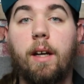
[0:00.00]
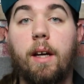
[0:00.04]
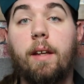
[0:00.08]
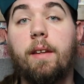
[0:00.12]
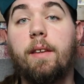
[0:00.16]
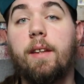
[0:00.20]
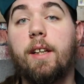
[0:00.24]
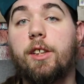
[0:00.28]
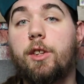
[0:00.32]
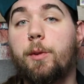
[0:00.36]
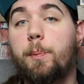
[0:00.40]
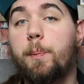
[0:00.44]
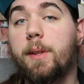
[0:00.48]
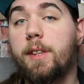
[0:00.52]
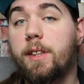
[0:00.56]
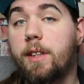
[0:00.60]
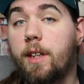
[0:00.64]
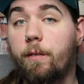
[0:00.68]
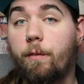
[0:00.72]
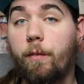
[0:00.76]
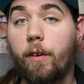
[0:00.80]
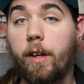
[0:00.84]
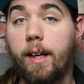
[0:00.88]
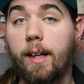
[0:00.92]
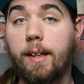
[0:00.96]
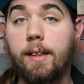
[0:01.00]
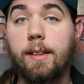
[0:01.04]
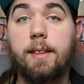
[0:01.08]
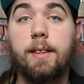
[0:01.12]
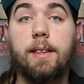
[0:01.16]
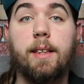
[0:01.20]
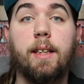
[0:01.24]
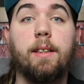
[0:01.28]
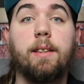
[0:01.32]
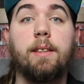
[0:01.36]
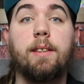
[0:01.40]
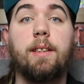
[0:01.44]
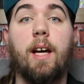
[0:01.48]
in this specific
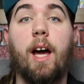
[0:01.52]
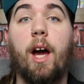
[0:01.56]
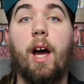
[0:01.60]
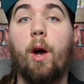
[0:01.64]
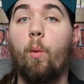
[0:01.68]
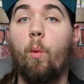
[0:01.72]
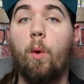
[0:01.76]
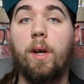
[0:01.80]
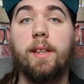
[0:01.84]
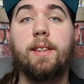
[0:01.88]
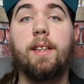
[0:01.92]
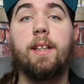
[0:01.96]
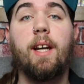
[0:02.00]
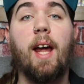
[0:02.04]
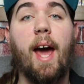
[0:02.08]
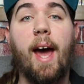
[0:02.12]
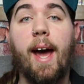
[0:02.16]
instance, I wasn't